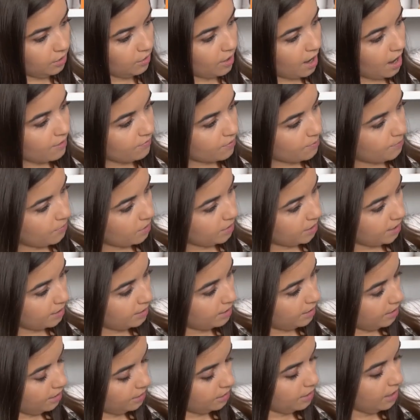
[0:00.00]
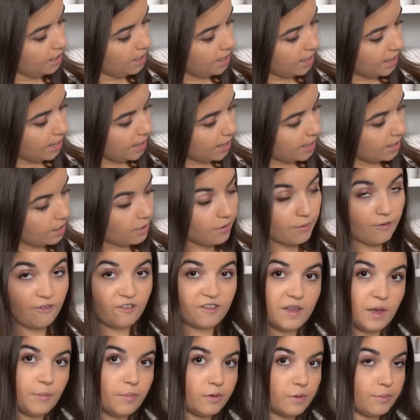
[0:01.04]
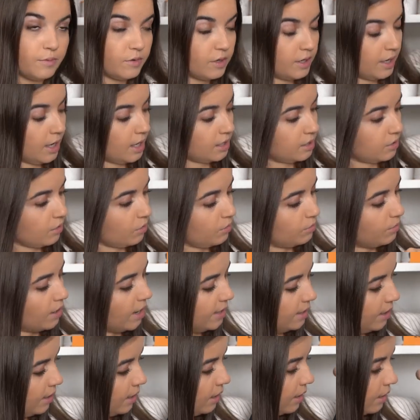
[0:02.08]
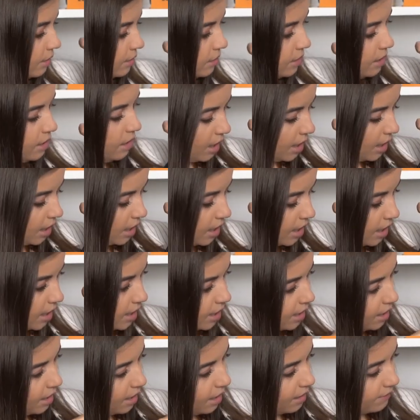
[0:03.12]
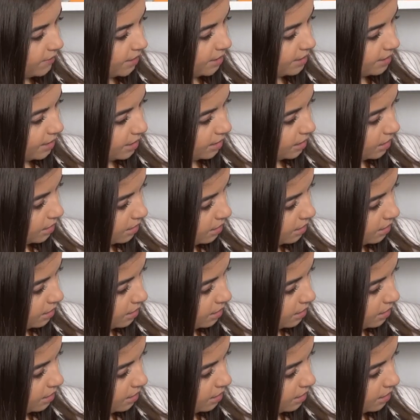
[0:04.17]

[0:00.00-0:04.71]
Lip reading: You have a pocket here and a zipper pocket right here. I love it. Like the